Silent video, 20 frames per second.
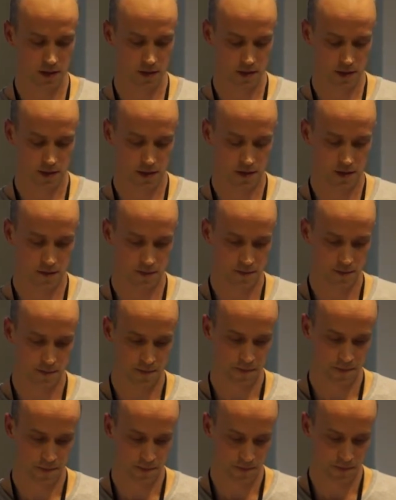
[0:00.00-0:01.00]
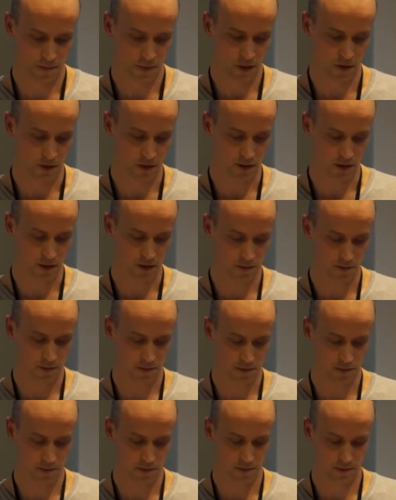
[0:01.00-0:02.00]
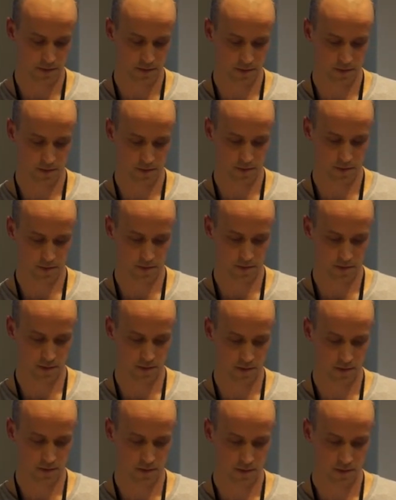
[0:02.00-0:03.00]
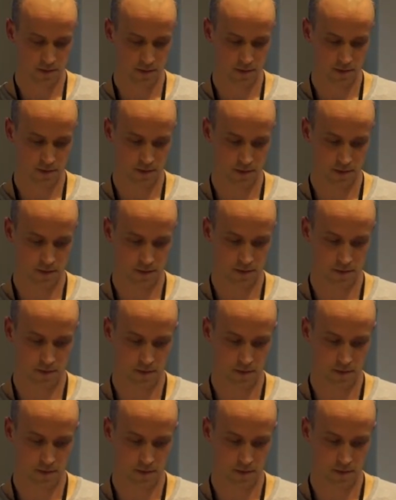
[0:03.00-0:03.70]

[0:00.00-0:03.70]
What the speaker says: (no one is talking)